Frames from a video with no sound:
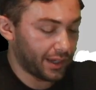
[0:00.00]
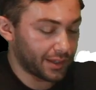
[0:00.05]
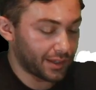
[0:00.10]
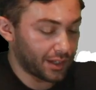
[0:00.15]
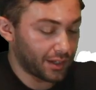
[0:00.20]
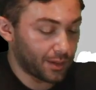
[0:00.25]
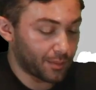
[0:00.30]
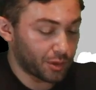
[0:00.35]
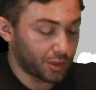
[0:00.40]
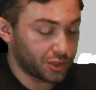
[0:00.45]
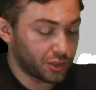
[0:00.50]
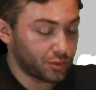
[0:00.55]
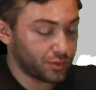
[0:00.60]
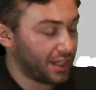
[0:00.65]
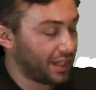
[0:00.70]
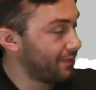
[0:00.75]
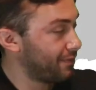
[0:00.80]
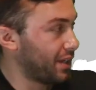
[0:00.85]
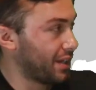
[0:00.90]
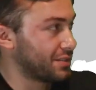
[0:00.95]
and the number 2
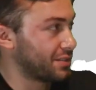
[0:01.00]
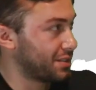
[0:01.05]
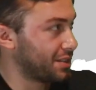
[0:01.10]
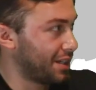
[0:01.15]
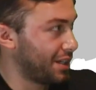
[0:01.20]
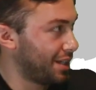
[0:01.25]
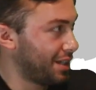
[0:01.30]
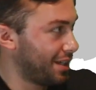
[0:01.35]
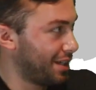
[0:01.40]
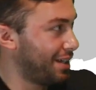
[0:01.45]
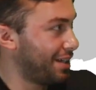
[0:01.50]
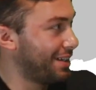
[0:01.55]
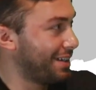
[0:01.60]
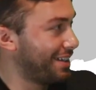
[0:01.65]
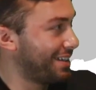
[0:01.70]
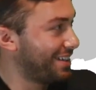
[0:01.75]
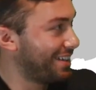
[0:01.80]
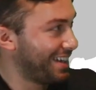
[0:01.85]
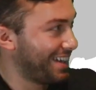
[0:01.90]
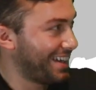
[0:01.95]
defense
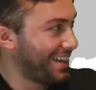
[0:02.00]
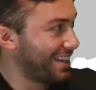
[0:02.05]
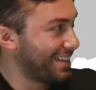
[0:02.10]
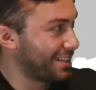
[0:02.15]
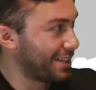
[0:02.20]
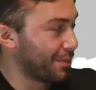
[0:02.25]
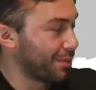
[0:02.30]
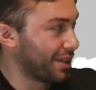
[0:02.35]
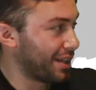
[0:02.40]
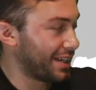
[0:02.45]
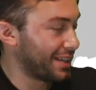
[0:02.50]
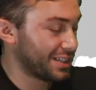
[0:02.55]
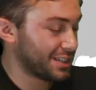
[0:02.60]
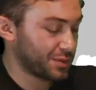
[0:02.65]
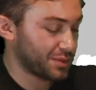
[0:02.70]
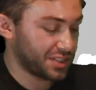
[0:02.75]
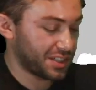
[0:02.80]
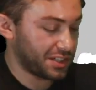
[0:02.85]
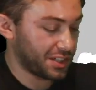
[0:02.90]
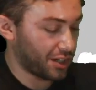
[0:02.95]
in AA, and
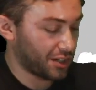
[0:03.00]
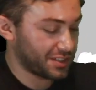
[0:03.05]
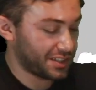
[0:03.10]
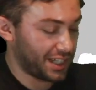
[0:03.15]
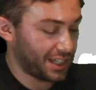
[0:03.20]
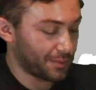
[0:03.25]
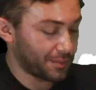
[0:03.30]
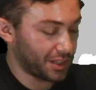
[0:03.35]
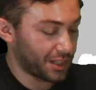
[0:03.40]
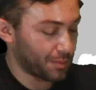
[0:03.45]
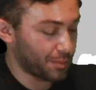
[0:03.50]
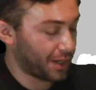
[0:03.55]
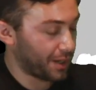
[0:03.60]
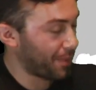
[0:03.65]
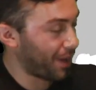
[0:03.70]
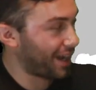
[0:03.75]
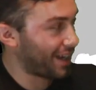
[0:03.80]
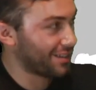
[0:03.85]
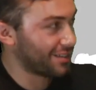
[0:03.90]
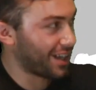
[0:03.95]
this was a young team, and they're bringing
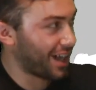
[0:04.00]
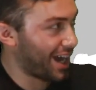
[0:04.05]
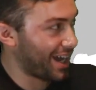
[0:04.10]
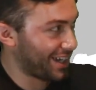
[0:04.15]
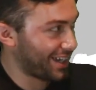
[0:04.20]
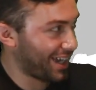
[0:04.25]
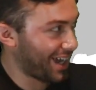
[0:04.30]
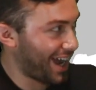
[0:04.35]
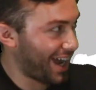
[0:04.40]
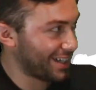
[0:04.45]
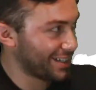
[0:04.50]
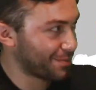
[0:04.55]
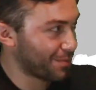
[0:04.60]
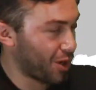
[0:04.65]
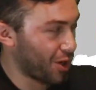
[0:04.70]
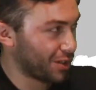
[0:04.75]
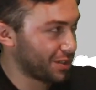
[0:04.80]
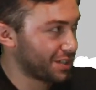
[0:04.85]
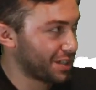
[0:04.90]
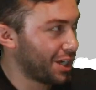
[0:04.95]
back a lot of guys,
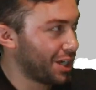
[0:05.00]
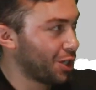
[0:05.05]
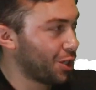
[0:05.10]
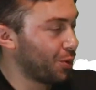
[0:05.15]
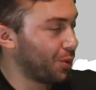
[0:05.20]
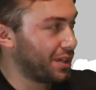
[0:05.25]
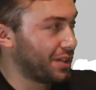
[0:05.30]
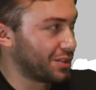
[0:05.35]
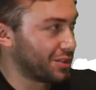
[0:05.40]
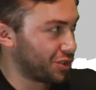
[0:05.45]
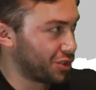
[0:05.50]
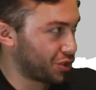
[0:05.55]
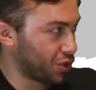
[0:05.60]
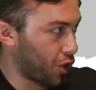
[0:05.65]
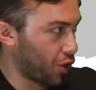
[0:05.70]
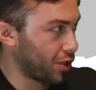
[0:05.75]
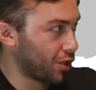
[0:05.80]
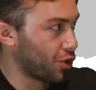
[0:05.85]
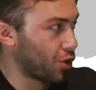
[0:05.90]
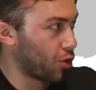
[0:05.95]
Mars, who either
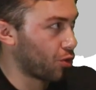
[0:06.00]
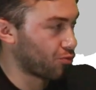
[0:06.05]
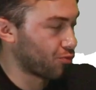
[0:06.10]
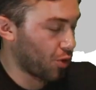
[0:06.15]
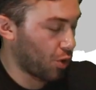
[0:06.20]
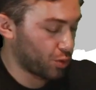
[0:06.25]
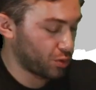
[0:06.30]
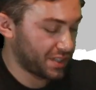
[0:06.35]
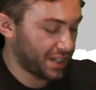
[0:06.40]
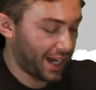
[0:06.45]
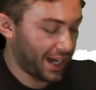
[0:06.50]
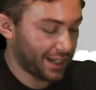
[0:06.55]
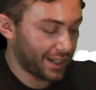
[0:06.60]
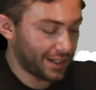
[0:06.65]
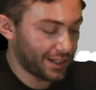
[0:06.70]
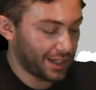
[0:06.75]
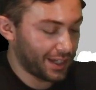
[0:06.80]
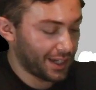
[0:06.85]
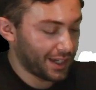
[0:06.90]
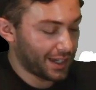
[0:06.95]
started or
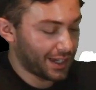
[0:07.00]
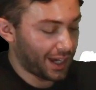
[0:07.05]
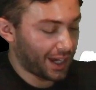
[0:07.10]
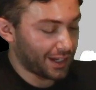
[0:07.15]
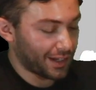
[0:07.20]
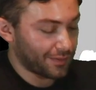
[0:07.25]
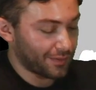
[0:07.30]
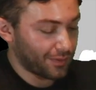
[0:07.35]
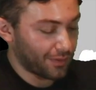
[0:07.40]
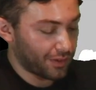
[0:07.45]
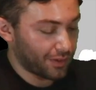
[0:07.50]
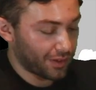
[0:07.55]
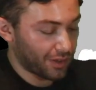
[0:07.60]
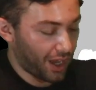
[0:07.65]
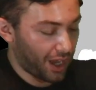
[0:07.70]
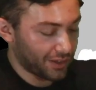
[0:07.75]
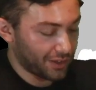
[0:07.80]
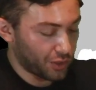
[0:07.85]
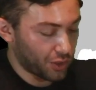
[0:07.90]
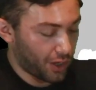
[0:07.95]
rotated. And if
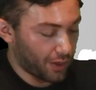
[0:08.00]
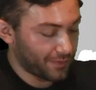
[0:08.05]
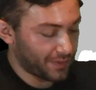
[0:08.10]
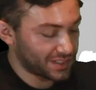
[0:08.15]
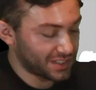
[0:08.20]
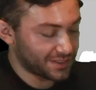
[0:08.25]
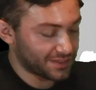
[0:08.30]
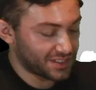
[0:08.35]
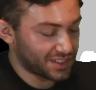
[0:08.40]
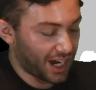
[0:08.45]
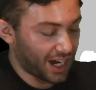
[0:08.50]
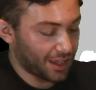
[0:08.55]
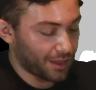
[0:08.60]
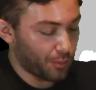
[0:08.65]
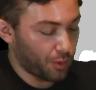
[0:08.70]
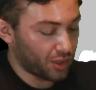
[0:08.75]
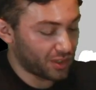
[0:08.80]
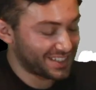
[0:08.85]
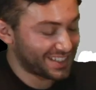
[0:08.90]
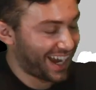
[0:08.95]
on the offensive side of the
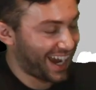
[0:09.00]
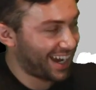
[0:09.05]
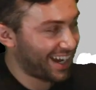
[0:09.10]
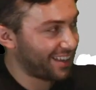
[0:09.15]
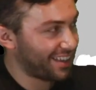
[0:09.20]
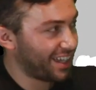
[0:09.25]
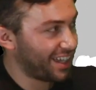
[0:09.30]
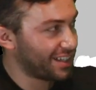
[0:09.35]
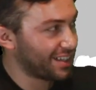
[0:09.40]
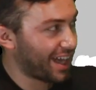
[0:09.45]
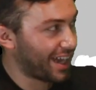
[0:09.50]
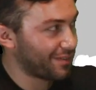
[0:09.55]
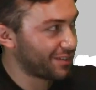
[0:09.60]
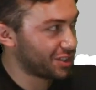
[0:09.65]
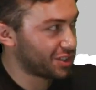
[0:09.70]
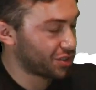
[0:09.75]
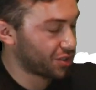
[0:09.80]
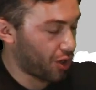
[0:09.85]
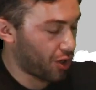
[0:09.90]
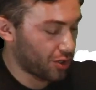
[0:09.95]
ball, 10 of the
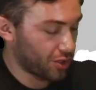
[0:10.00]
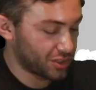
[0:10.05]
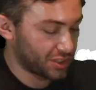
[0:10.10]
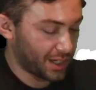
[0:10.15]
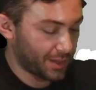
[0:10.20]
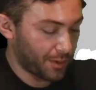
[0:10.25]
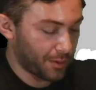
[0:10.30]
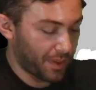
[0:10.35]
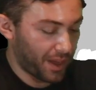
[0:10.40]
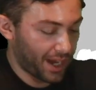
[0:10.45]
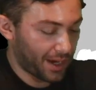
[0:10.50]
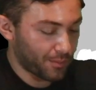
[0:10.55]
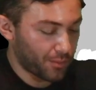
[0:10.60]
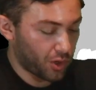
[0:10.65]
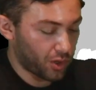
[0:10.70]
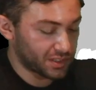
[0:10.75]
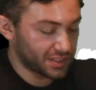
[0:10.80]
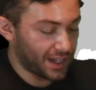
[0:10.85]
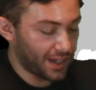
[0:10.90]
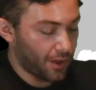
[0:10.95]
11 starters coming back,
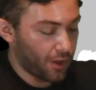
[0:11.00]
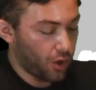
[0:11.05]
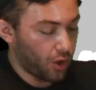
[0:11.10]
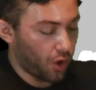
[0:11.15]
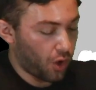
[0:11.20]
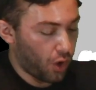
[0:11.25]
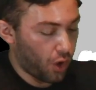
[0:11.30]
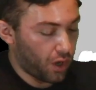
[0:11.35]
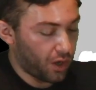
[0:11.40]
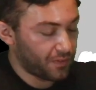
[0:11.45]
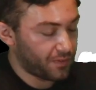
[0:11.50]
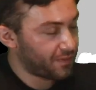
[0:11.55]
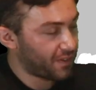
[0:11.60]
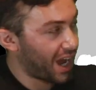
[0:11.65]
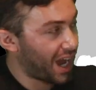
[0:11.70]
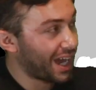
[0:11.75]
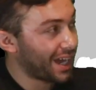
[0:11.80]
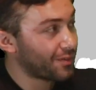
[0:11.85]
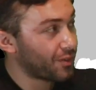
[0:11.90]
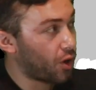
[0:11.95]
Mars, all
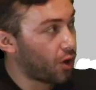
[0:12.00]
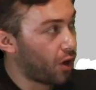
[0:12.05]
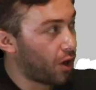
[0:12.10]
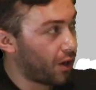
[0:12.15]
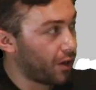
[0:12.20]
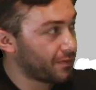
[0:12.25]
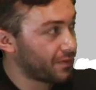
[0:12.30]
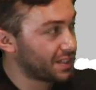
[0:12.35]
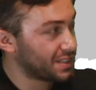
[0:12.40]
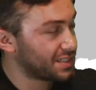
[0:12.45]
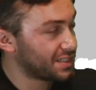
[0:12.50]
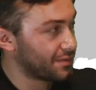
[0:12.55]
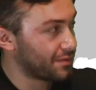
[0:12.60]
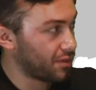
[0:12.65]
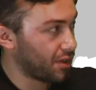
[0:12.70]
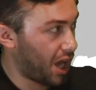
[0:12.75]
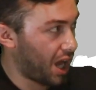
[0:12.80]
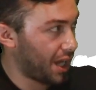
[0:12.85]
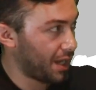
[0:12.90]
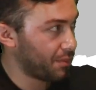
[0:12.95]
5 offensive
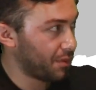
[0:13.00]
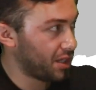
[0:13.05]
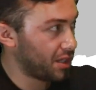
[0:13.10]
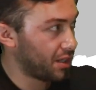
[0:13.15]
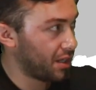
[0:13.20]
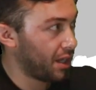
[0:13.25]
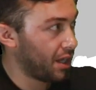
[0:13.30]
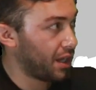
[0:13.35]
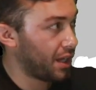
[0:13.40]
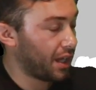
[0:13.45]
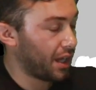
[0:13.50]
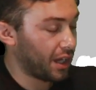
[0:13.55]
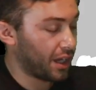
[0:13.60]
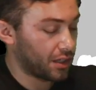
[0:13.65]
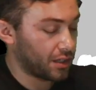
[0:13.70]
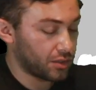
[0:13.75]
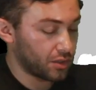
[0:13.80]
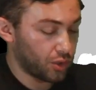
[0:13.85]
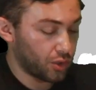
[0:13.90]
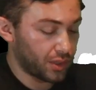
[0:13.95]
linemen,
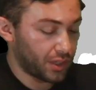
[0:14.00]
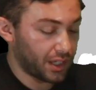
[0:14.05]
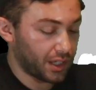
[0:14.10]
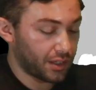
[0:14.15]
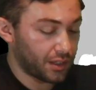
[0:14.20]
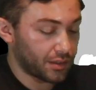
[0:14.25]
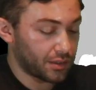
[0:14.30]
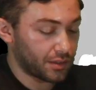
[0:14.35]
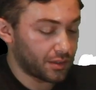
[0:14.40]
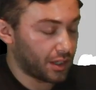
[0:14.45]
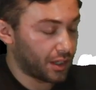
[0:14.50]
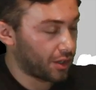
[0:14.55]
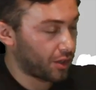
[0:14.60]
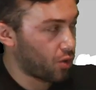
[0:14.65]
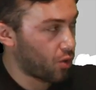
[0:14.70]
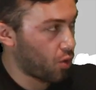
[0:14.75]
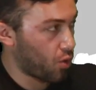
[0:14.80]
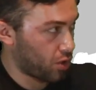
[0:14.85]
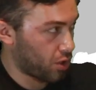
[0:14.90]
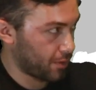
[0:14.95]
including their
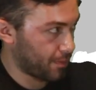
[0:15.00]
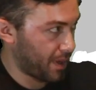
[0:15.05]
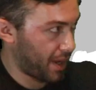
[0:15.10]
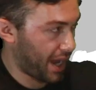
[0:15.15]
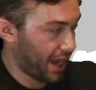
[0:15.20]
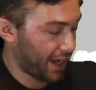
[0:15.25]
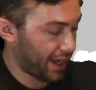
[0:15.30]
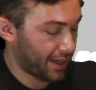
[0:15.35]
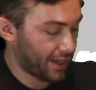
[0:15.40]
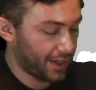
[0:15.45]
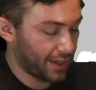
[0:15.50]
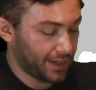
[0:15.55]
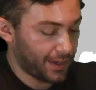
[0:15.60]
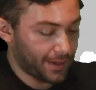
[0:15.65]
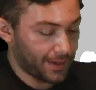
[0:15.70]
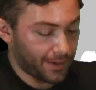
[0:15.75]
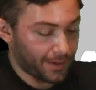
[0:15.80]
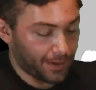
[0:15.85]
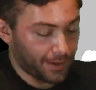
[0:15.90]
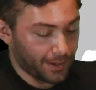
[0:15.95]
quarterback,
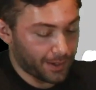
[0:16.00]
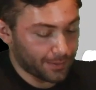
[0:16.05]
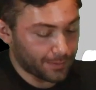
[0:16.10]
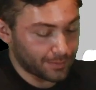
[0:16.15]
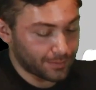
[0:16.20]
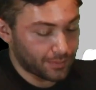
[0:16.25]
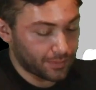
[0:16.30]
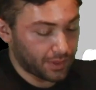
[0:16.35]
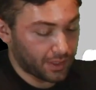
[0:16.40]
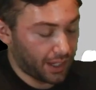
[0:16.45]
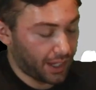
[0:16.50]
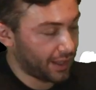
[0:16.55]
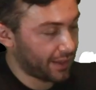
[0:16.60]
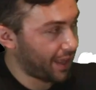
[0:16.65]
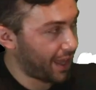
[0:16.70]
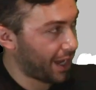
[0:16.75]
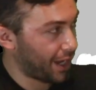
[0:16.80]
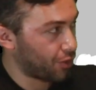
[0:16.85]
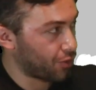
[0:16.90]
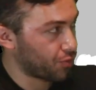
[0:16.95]
in
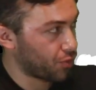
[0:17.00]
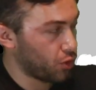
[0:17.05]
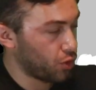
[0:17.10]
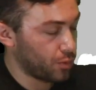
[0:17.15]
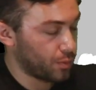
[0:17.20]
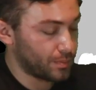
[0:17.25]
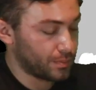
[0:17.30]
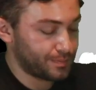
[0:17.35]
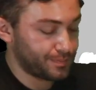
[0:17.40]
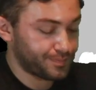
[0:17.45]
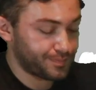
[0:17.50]
that group.